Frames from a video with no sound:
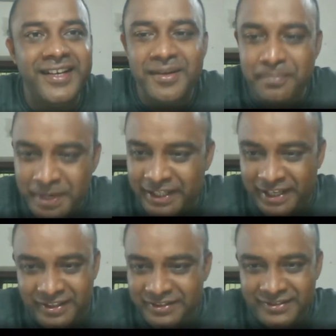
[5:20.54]

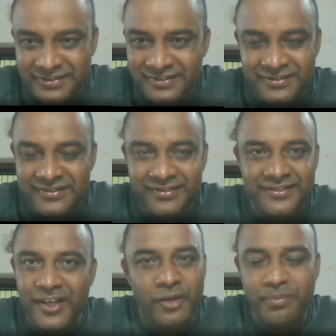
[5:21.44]
Britain,
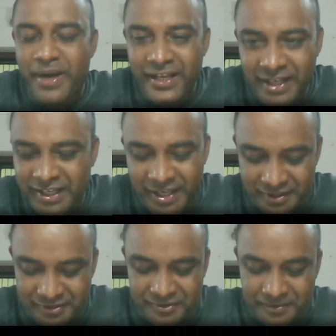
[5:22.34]
not by
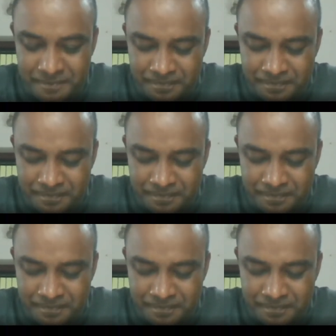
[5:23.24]
Indians.